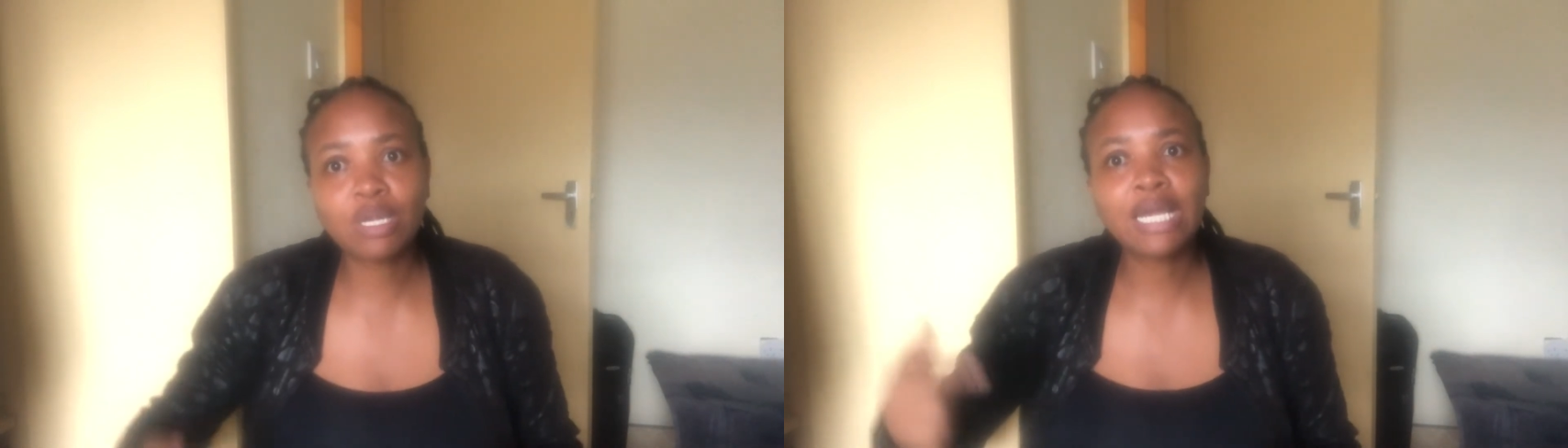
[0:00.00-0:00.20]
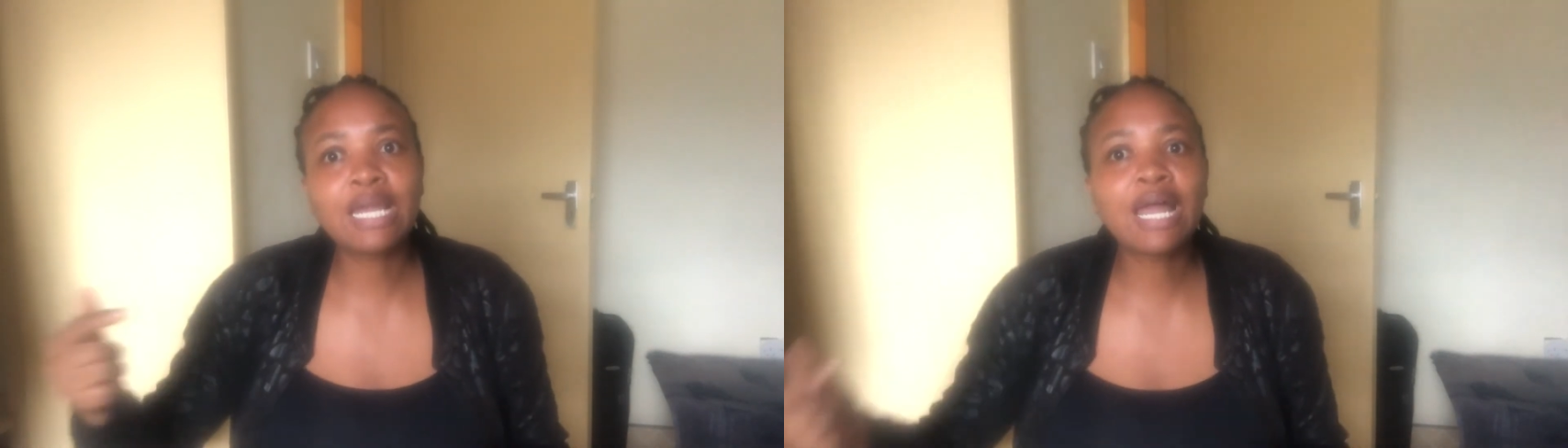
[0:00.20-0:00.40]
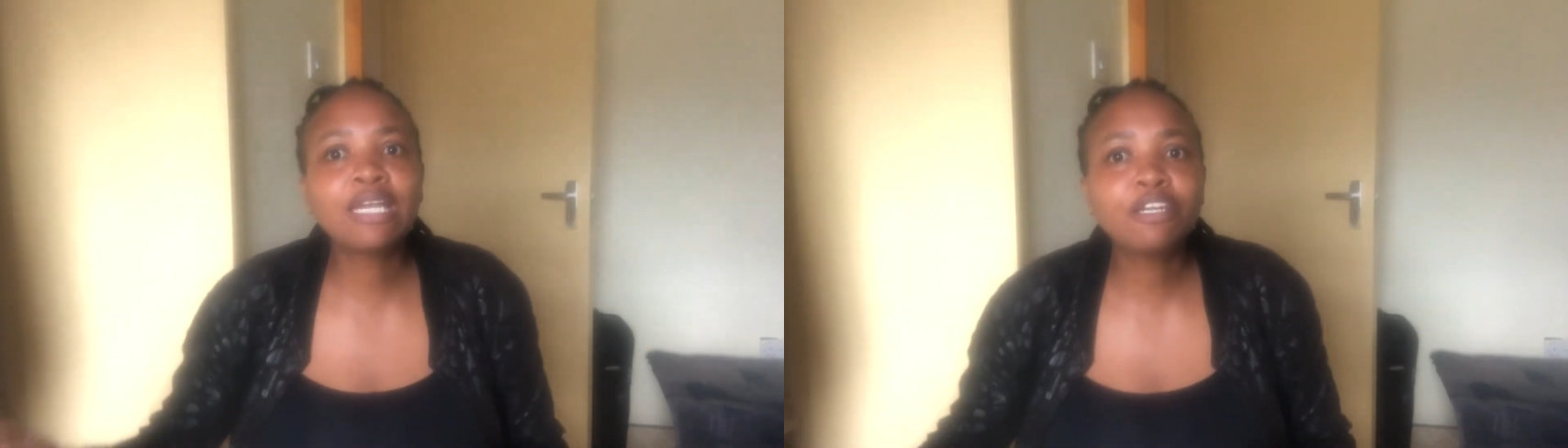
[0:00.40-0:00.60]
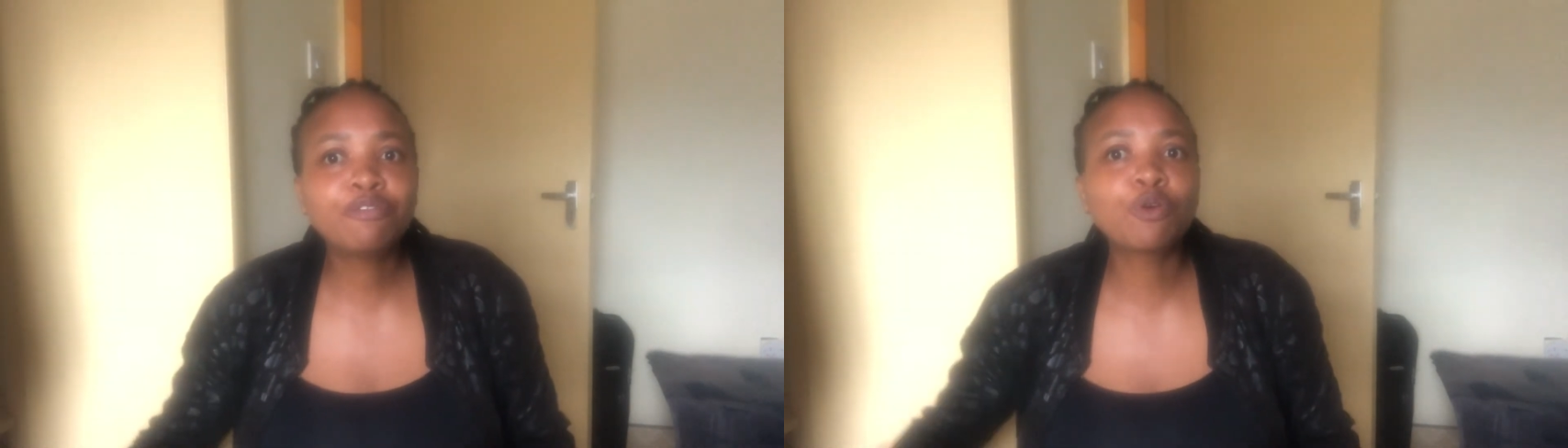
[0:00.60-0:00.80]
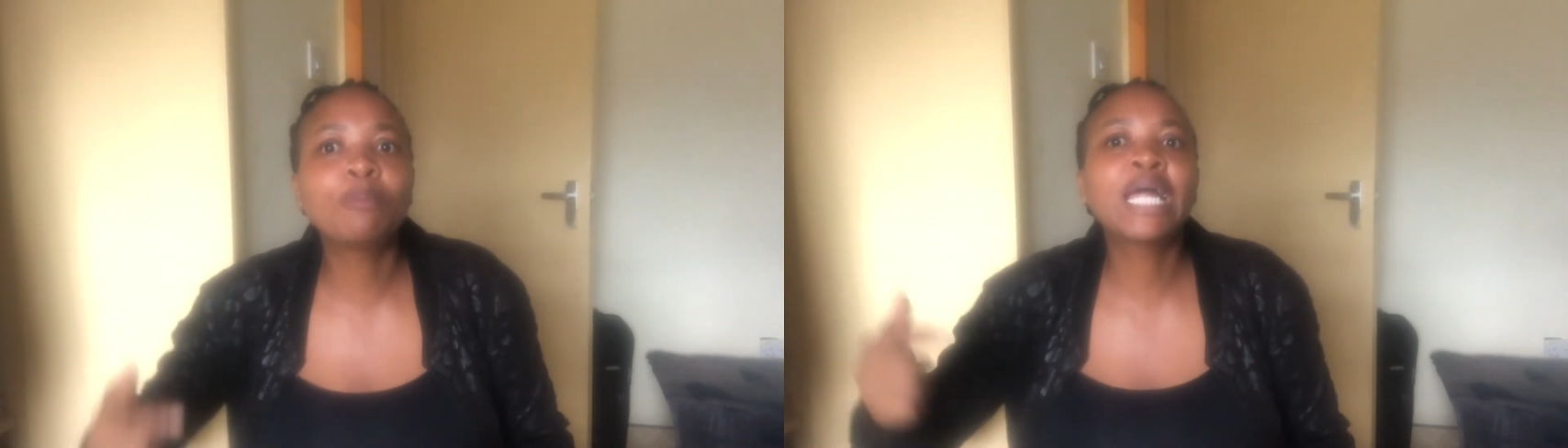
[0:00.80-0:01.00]
learning
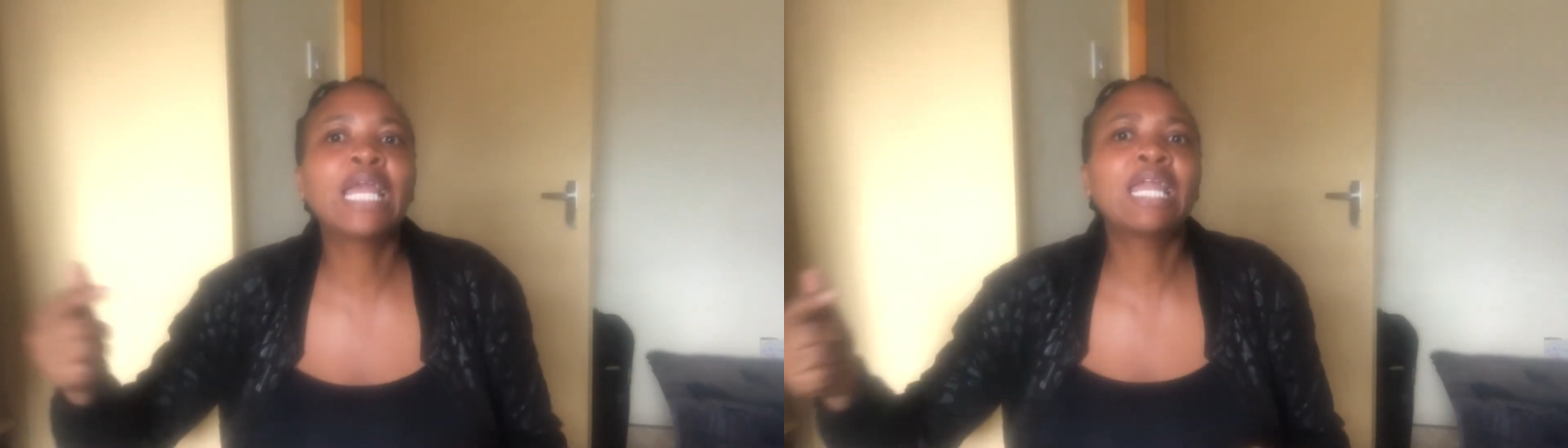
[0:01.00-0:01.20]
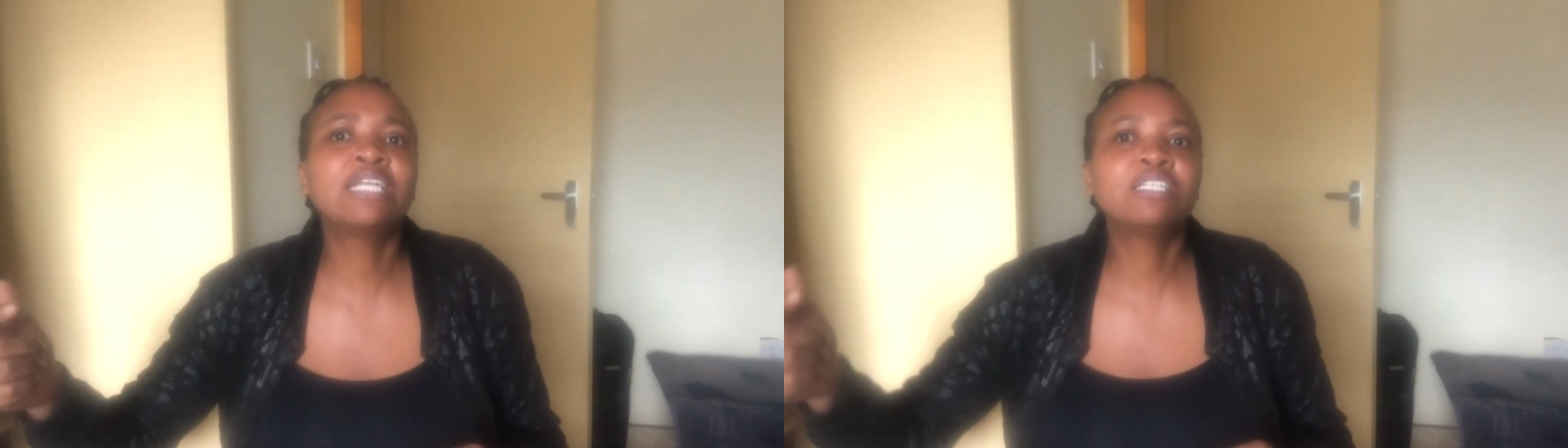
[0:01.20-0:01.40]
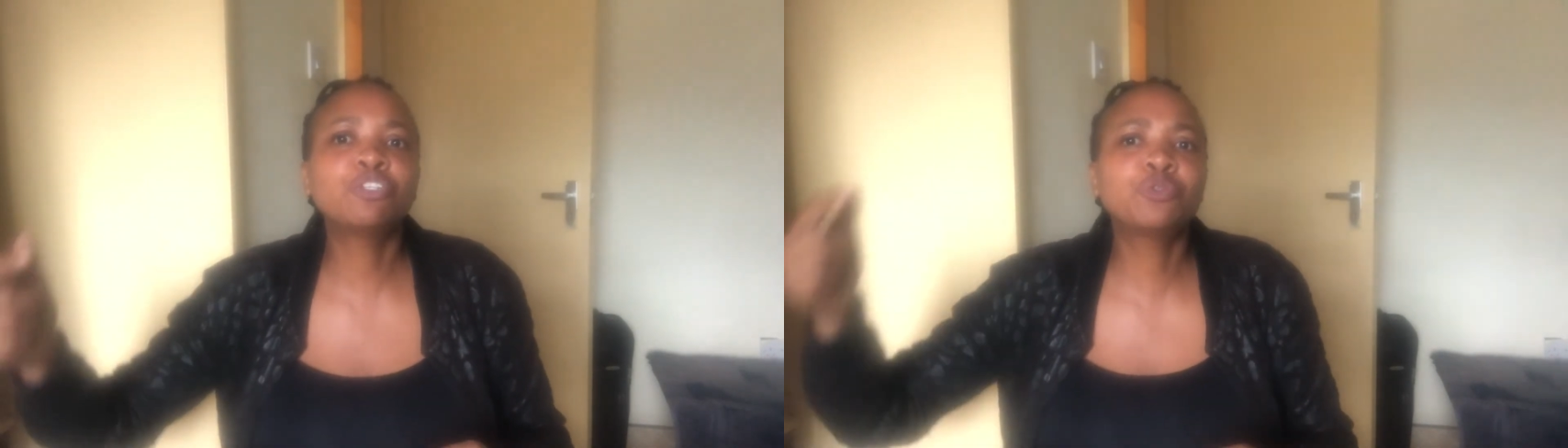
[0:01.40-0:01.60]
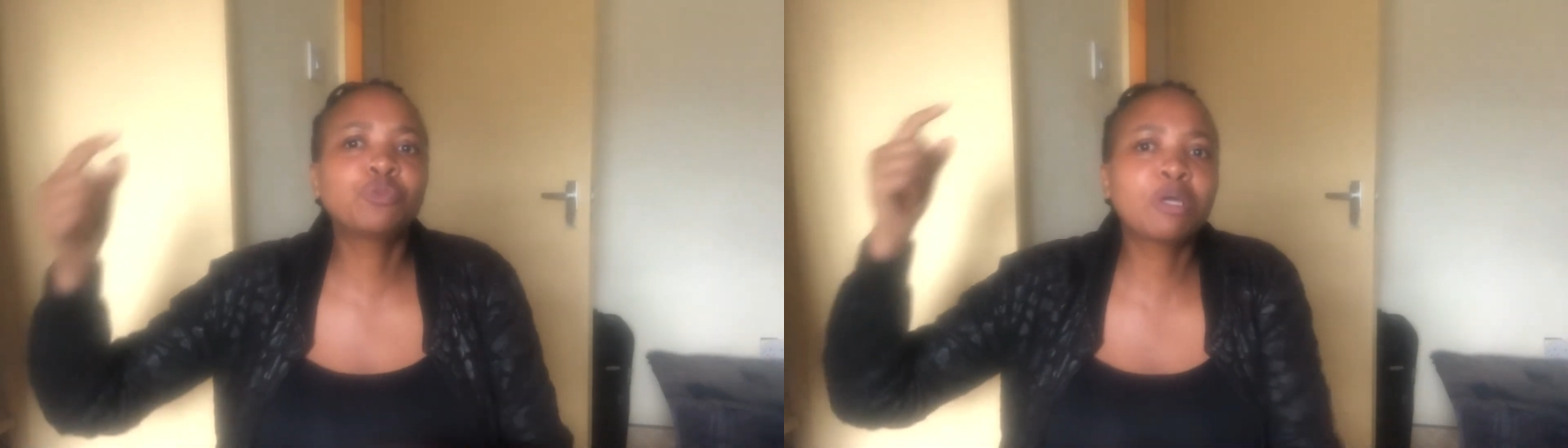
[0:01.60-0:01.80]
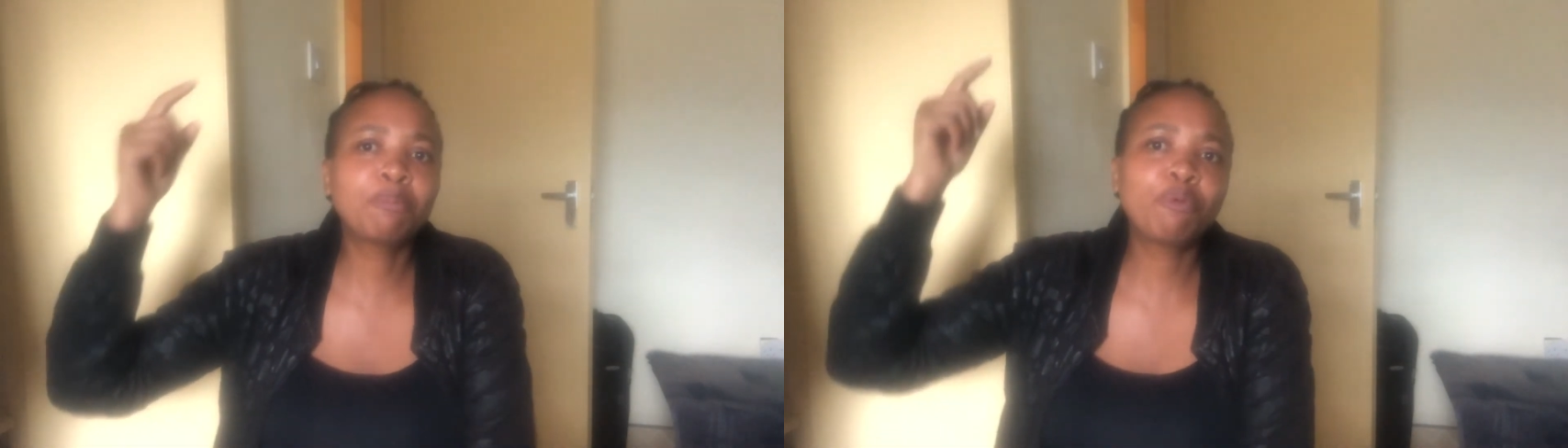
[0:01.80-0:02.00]
from Elijah, to
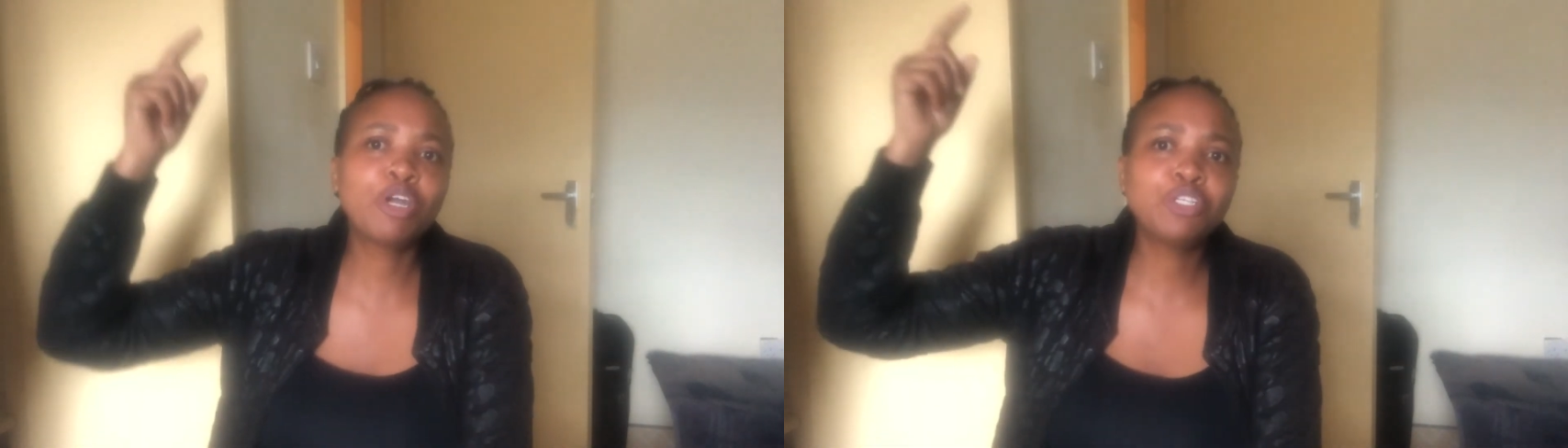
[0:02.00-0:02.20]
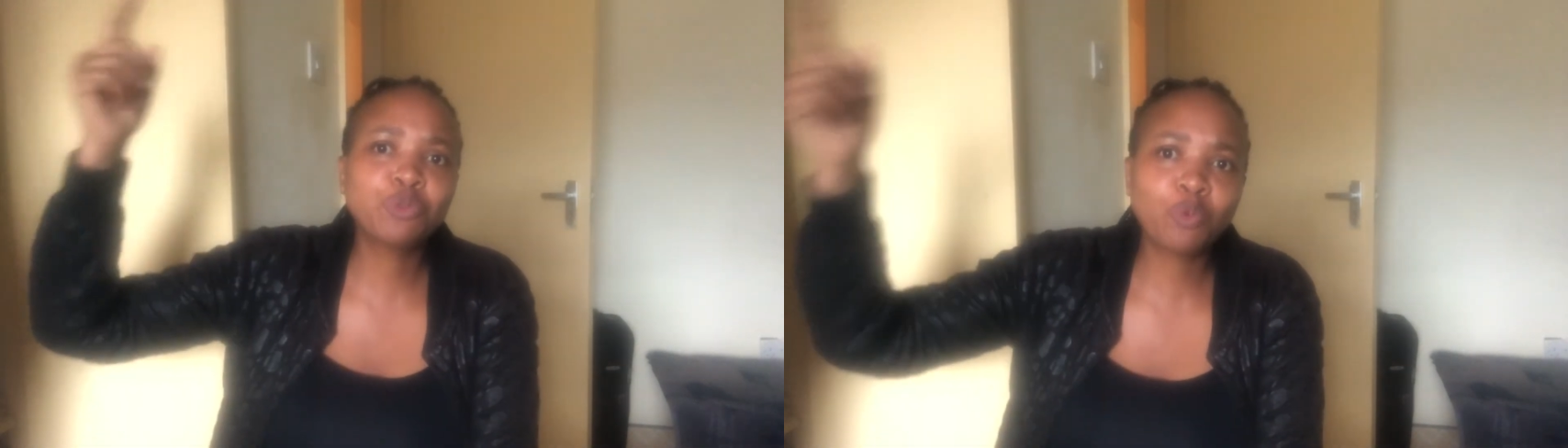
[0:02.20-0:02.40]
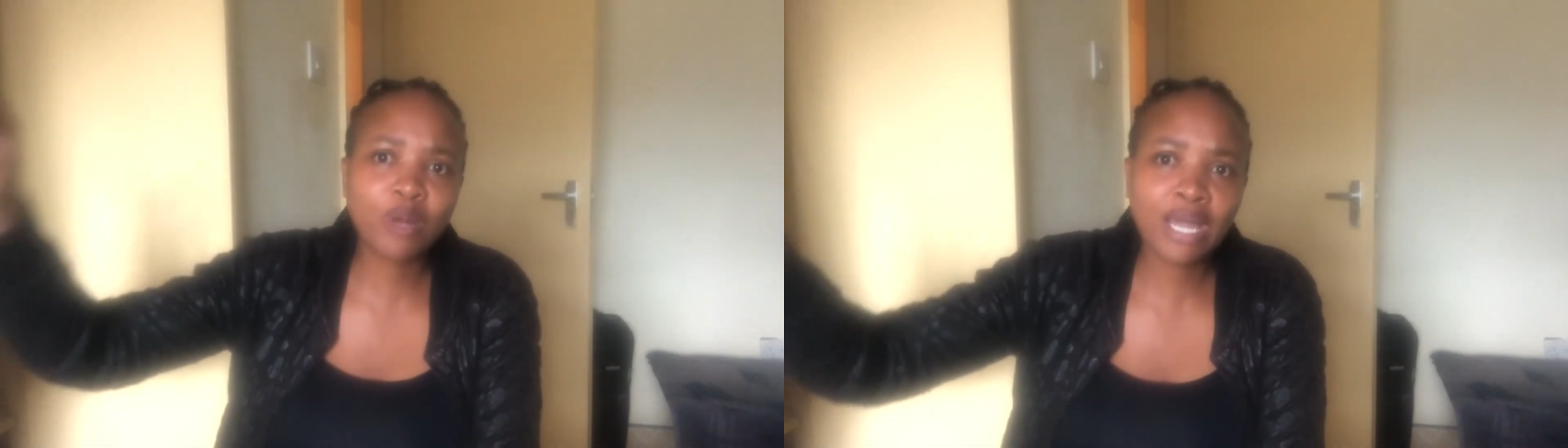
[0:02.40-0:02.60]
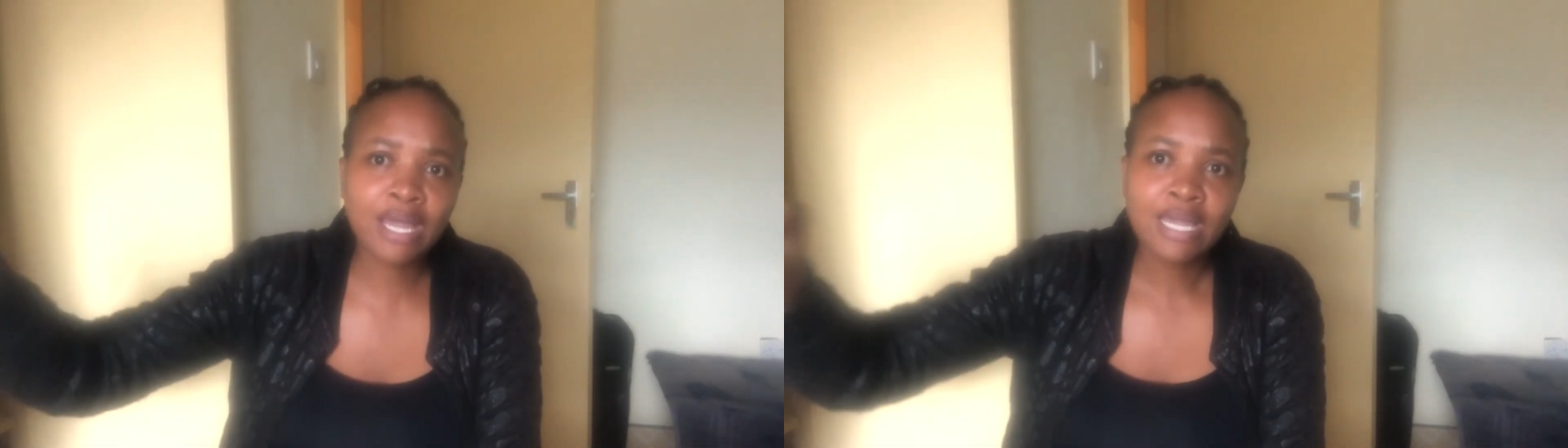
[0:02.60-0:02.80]
the point where